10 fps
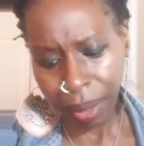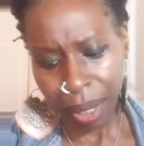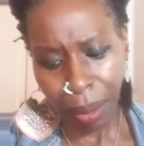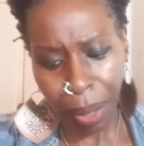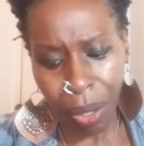
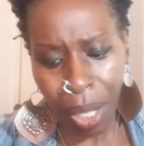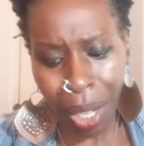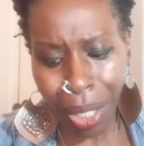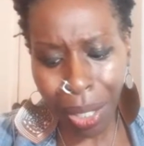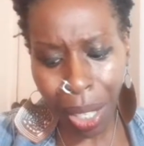But you go,
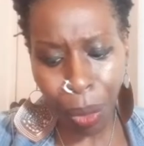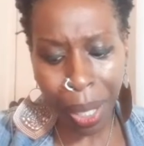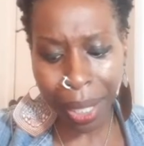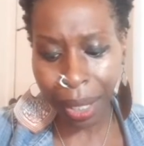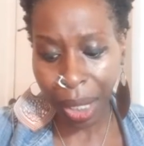you know
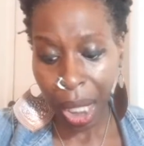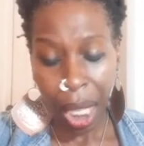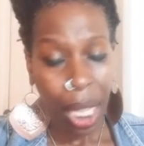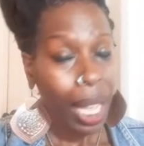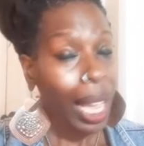what?
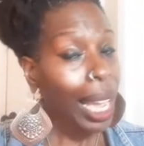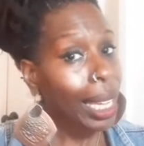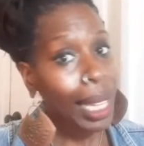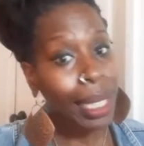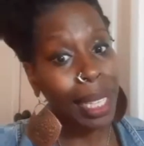I ain't
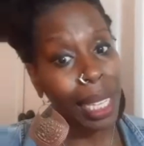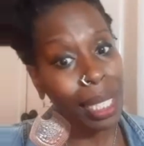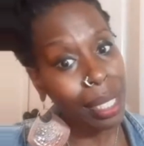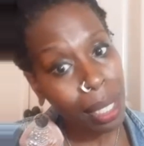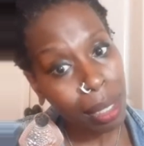had a date in
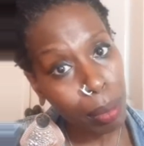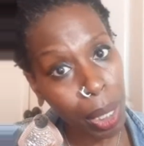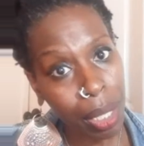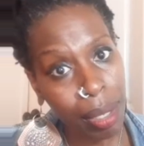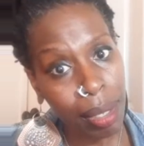6
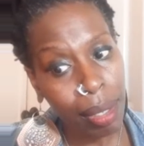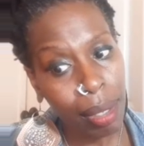months.